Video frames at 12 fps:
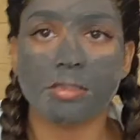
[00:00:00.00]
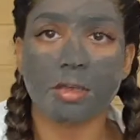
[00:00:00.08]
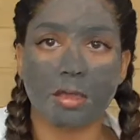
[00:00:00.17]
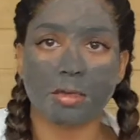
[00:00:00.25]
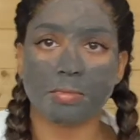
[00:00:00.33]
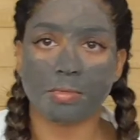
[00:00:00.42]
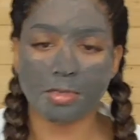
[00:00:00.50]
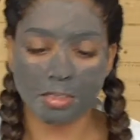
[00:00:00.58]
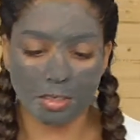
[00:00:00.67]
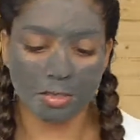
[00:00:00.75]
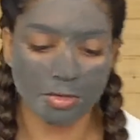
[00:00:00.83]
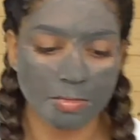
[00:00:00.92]
So
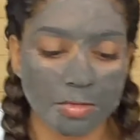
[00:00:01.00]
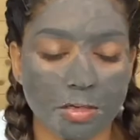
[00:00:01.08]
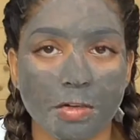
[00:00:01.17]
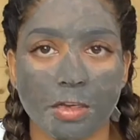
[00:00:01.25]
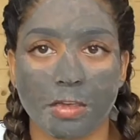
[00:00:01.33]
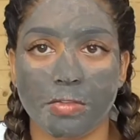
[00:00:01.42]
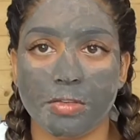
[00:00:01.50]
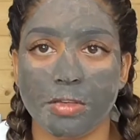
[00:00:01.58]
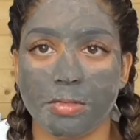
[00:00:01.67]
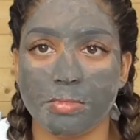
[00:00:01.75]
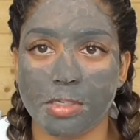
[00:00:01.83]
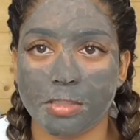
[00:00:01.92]
when you are ready for
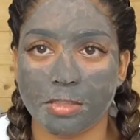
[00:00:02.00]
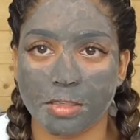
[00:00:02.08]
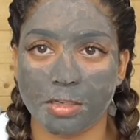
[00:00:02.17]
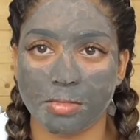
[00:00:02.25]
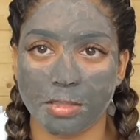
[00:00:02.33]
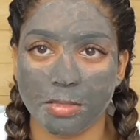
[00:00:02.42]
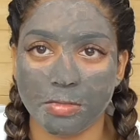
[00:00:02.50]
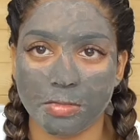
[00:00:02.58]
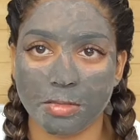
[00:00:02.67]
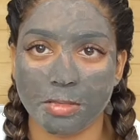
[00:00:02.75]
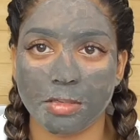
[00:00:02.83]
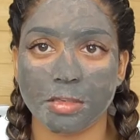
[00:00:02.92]
your mask to come
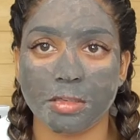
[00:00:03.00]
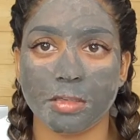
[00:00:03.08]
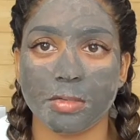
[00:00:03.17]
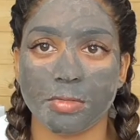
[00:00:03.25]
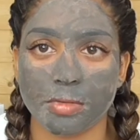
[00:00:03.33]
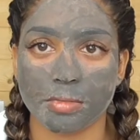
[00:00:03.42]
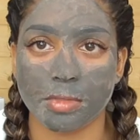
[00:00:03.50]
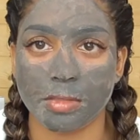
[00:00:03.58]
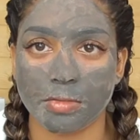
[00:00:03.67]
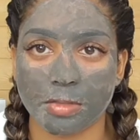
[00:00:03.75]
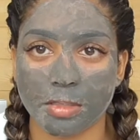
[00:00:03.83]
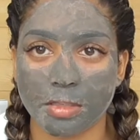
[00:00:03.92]
off, you can
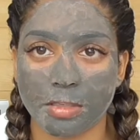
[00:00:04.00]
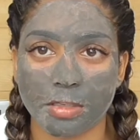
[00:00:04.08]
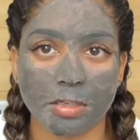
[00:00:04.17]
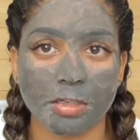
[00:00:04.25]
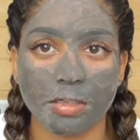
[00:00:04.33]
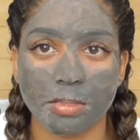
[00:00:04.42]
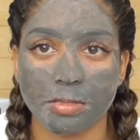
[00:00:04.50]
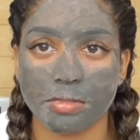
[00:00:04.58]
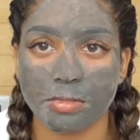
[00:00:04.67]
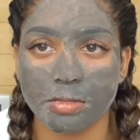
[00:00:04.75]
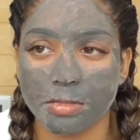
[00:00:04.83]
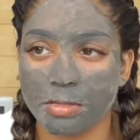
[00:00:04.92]
remove it. I can't
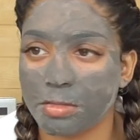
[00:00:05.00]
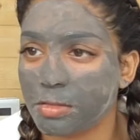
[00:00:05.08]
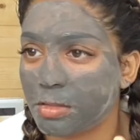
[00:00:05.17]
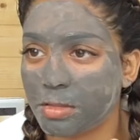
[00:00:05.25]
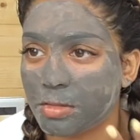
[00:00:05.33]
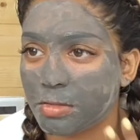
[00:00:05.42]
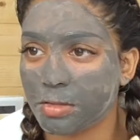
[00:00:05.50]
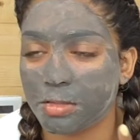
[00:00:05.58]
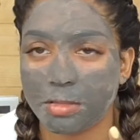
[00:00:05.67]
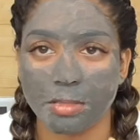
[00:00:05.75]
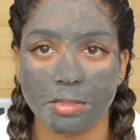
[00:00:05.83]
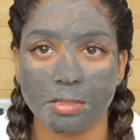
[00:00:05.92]
talk because the whole
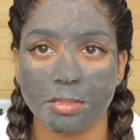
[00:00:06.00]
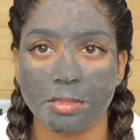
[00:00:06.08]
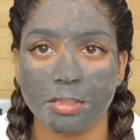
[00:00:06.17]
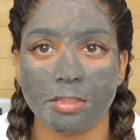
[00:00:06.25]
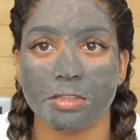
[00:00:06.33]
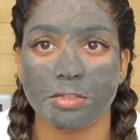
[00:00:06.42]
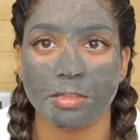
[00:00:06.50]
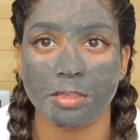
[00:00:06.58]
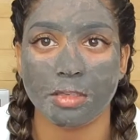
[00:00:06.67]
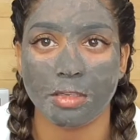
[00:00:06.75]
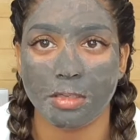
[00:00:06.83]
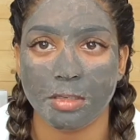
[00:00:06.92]
thing is
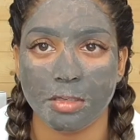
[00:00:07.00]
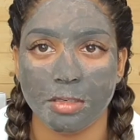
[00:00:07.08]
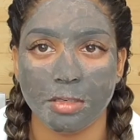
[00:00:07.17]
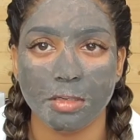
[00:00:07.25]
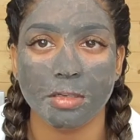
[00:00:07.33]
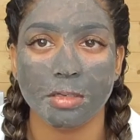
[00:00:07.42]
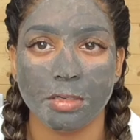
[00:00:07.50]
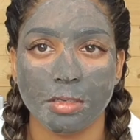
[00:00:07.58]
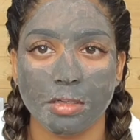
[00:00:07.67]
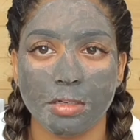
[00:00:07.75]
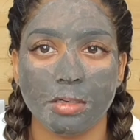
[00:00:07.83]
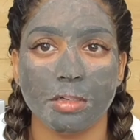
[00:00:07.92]
literally
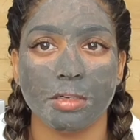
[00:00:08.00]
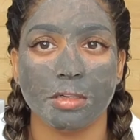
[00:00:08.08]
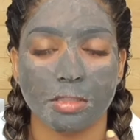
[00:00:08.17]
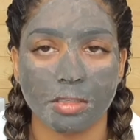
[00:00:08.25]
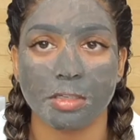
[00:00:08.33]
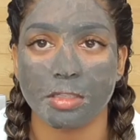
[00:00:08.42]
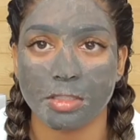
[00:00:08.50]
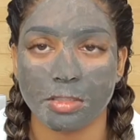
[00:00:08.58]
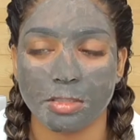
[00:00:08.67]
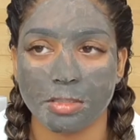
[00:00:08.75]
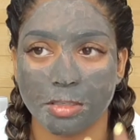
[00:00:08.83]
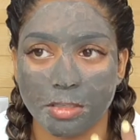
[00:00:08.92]

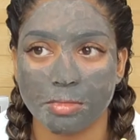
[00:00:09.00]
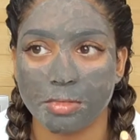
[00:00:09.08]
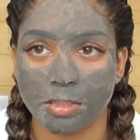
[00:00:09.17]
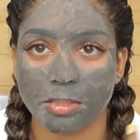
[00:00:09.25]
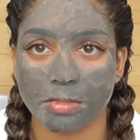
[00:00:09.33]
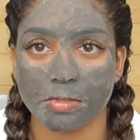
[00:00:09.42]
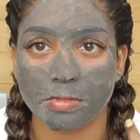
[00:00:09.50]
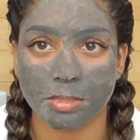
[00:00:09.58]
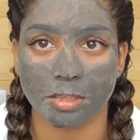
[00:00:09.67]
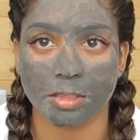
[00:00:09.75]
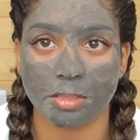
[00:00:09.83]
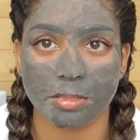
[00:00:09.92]
tightened up my whole
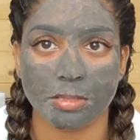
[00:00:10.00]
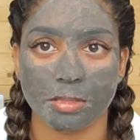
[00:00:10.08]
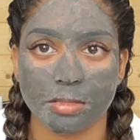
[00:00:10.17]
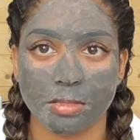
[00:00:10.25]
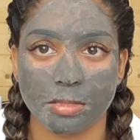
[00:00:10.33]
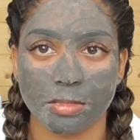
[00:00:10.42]
face.